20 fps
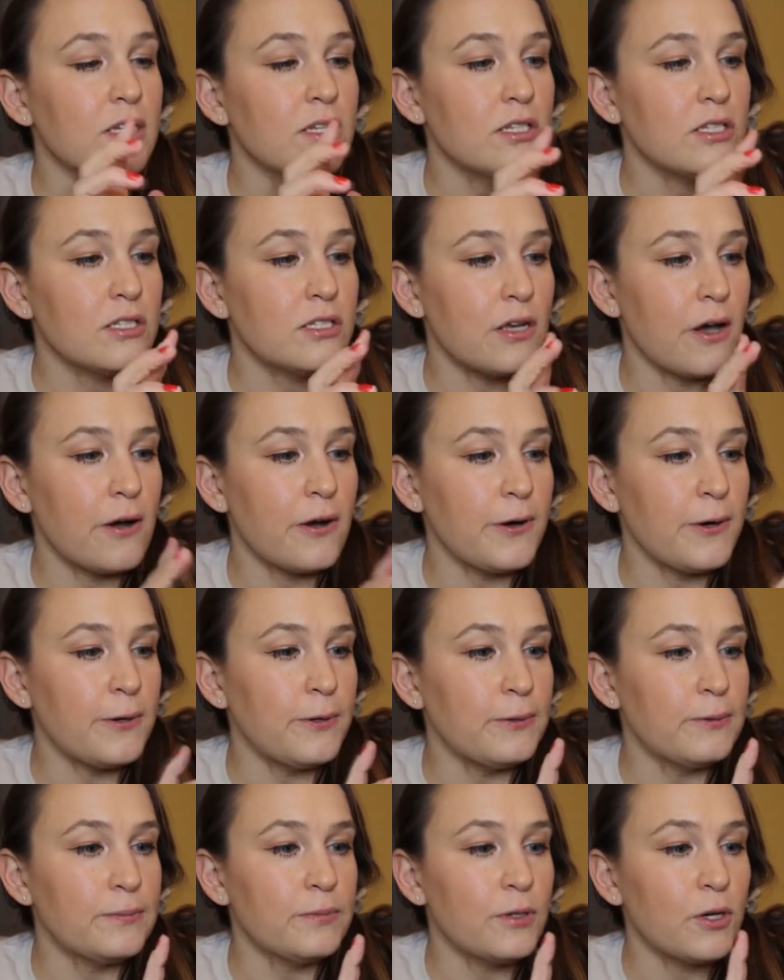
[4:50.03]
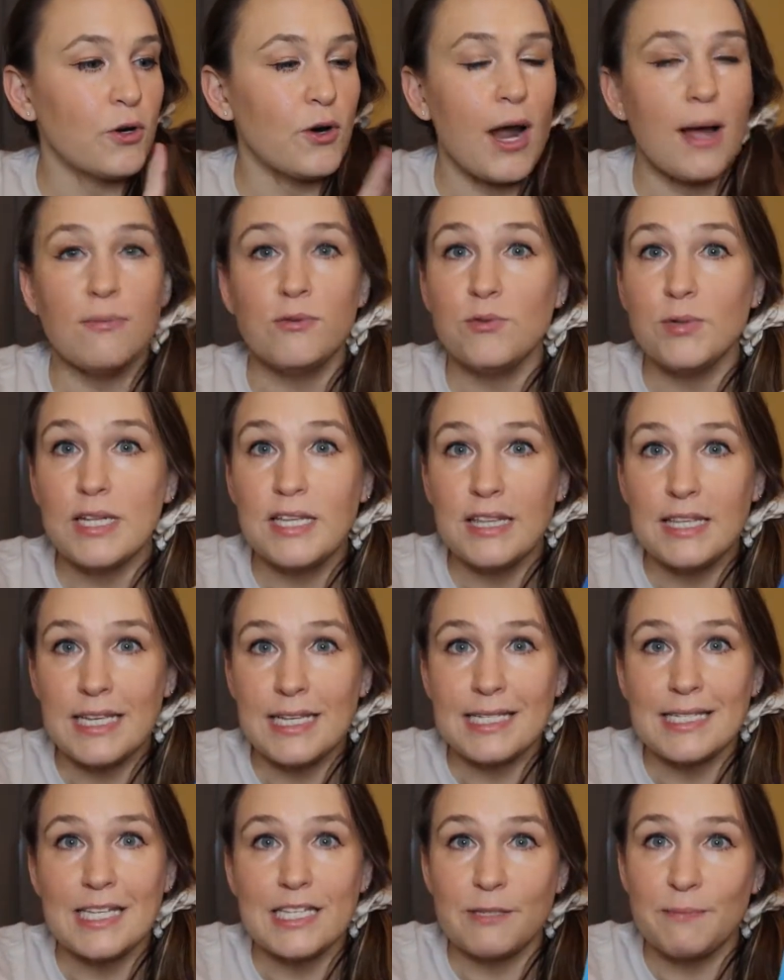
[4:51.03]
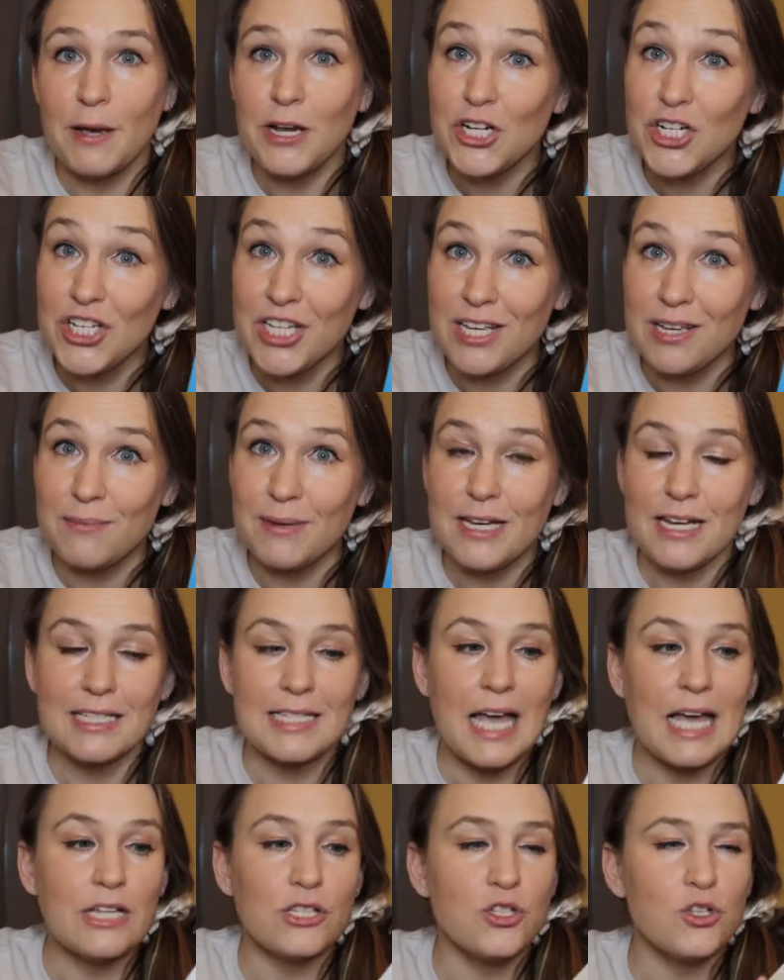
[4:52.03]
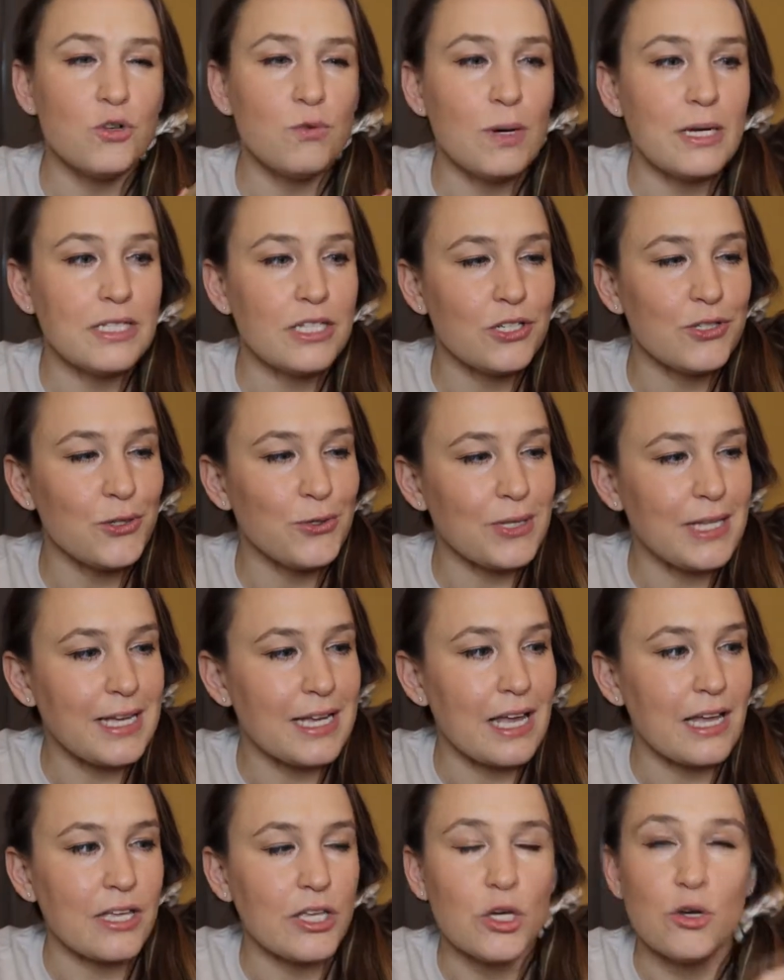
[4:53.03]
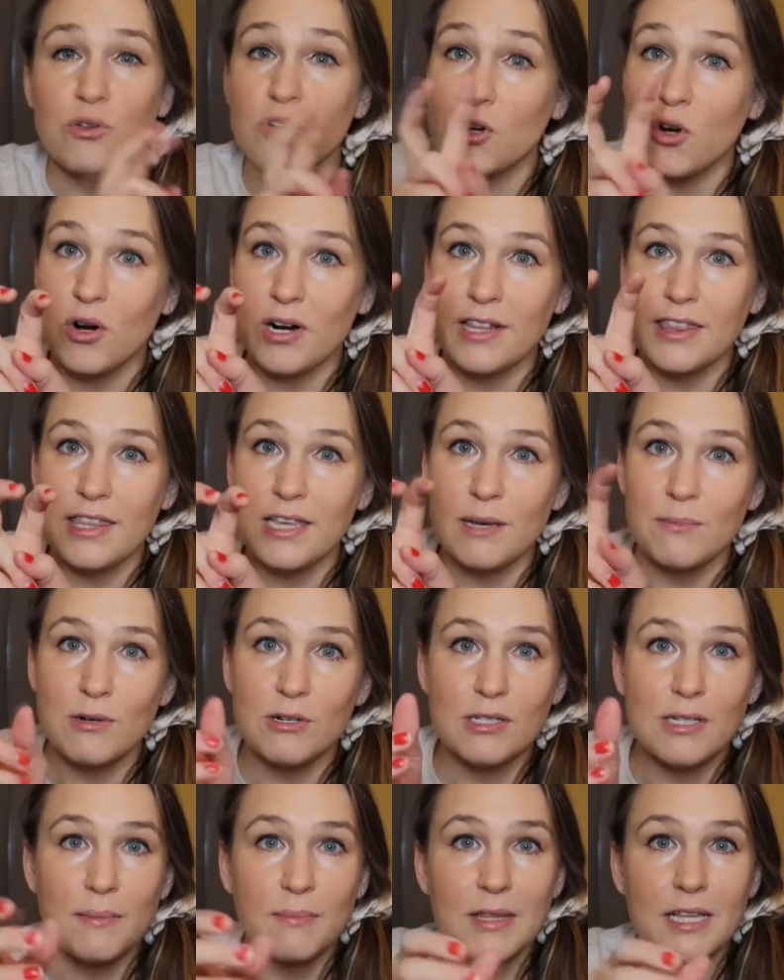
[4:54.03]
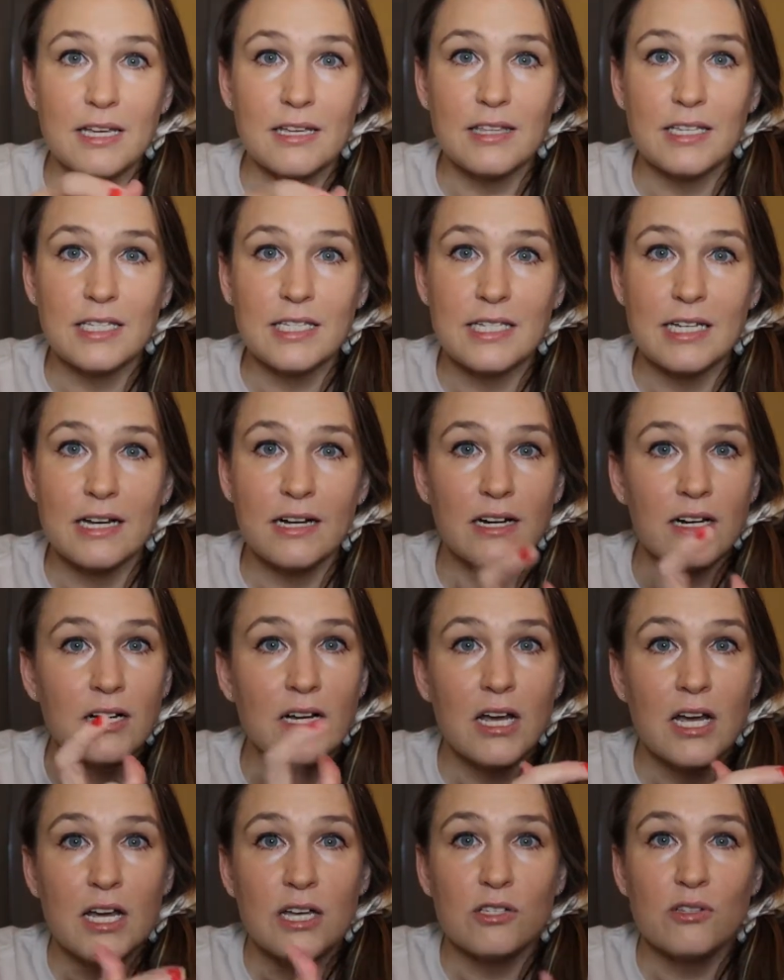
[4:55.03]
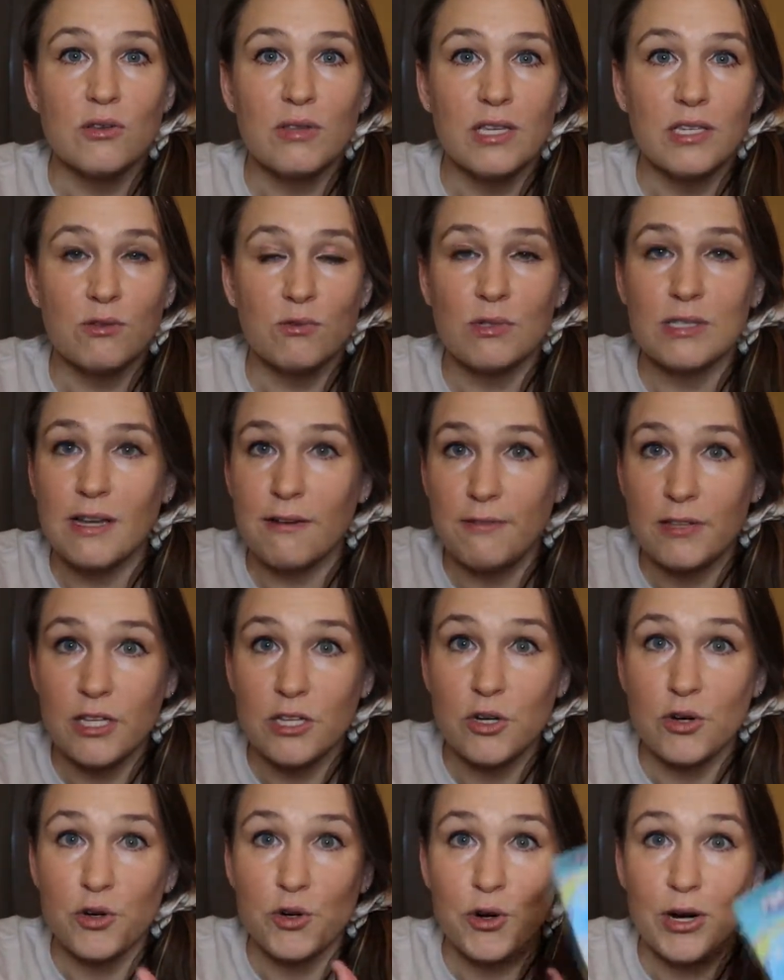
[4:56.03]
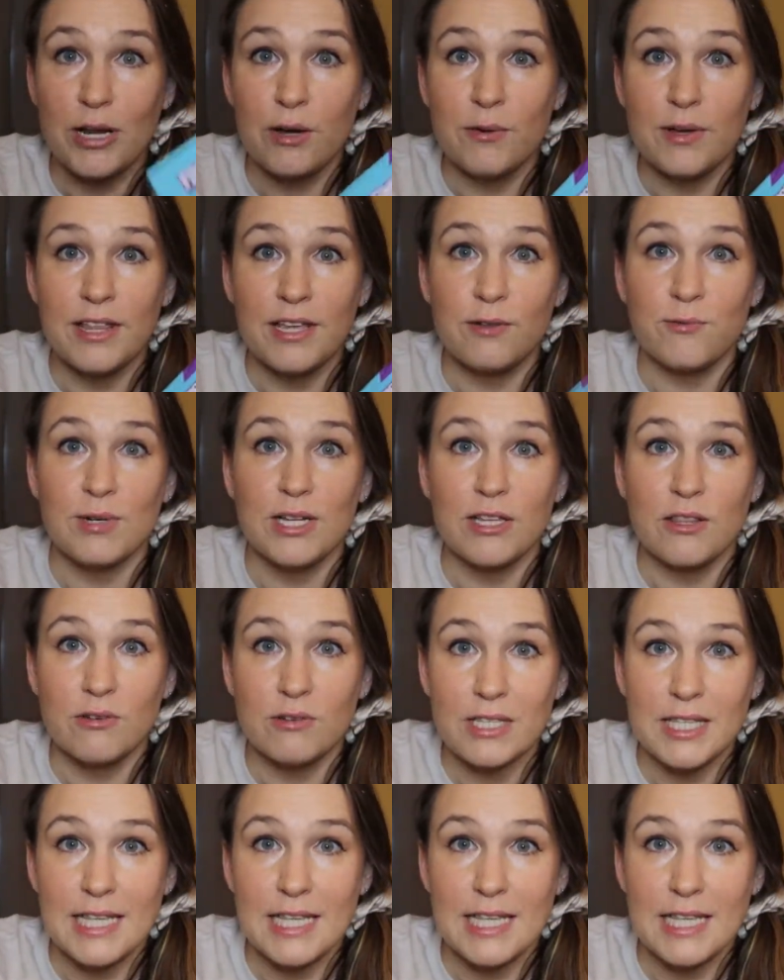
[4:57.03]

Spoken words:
So grabbed one of these, especially because I do want to do like a unicorn theme or something this year. So this will definitely go great within one of those